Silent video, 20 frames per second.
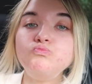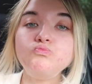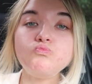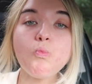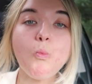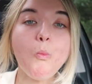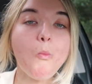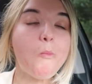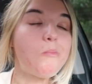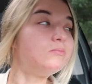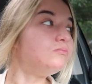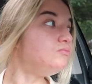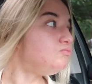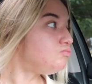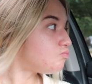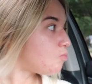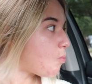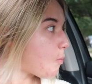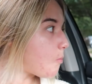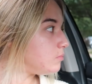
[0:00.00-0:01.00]
Mm.
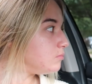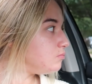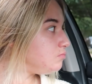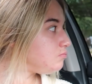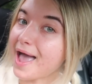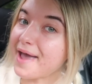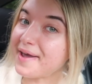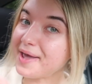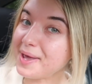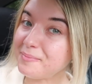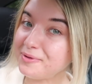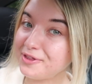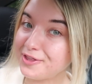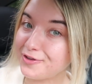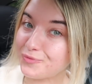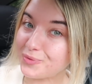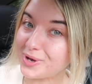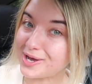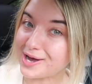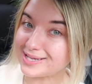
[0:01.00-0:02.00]
I can't
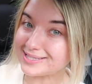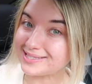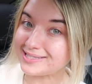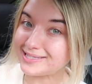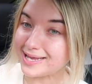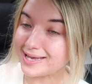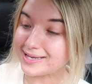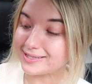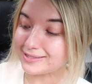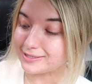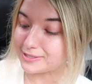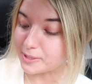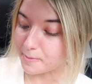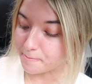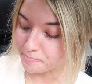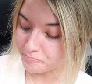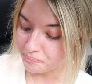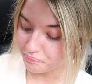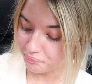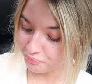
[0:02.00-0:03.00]
believe we got six
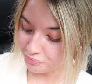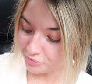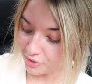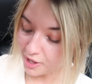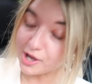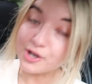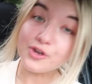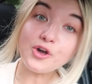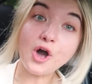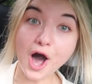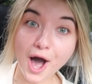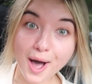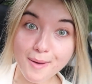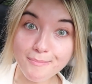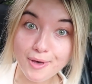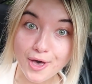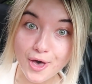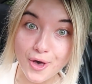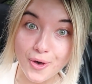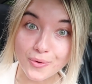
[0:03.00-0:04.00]

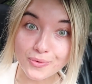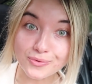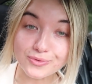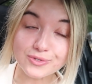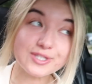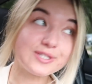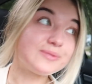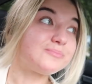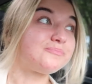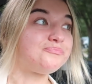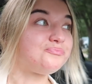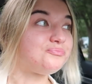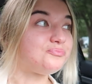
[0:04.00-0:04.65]
combos.